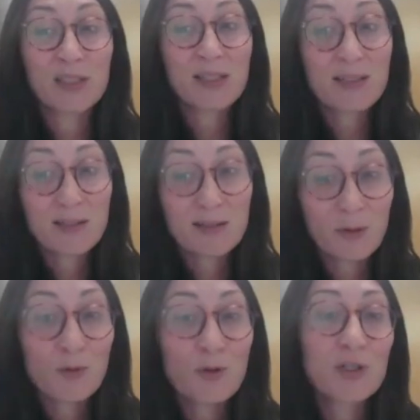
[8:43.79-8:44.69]
But this is
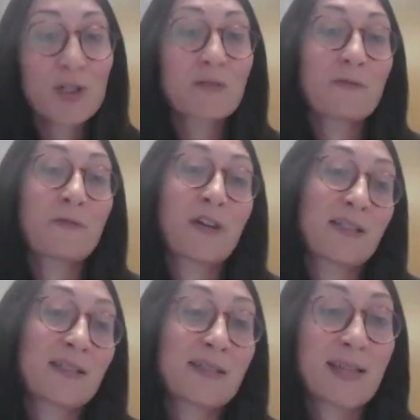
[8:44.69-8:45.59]
a crucial
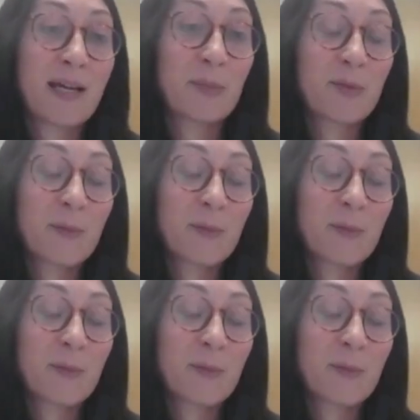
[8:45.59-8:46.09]
first step.